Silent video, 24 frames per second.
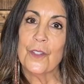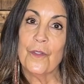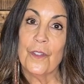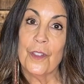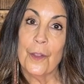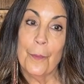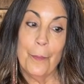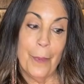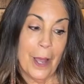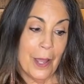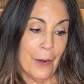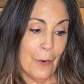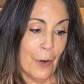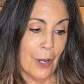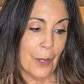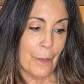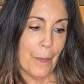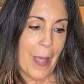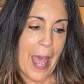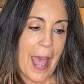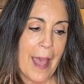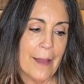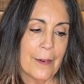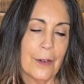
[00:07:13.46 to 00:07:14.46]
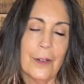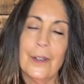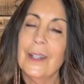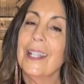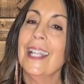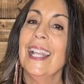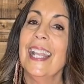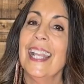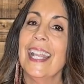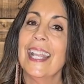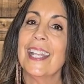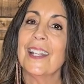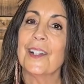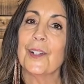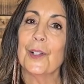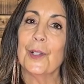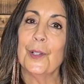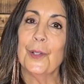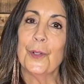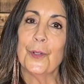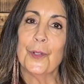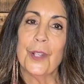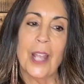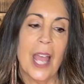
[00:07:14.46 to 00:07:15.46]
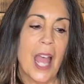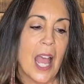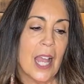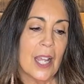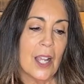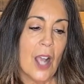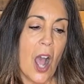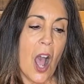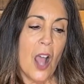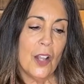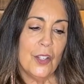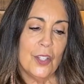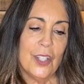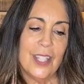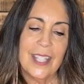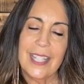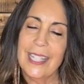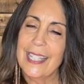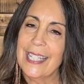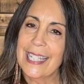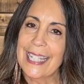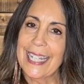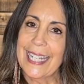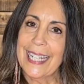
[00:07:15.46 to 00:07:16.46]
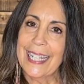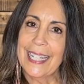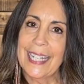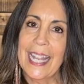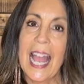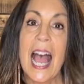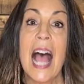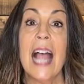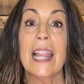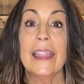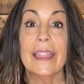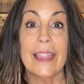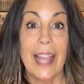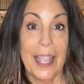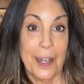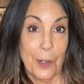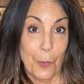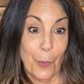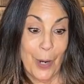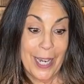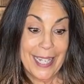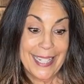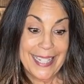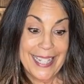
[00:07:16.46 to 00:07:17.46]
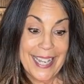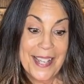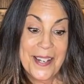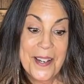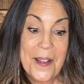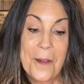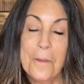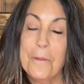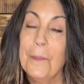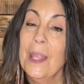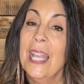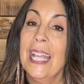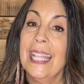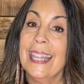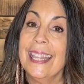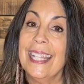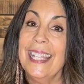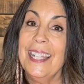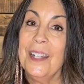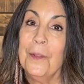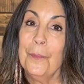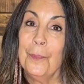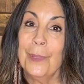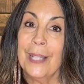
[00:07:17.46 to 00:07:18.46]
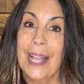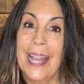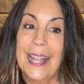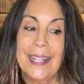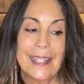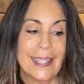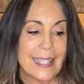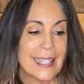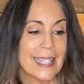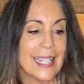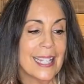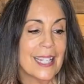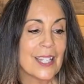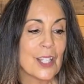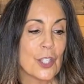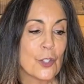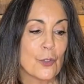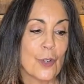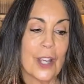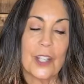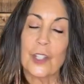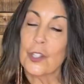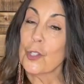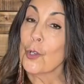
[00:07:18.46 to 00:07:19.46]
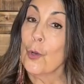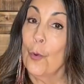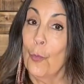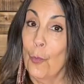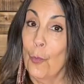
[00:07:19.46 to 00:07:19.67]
for the Butterick pattern include cotton sateen, lightweight denim, linen blends, stretch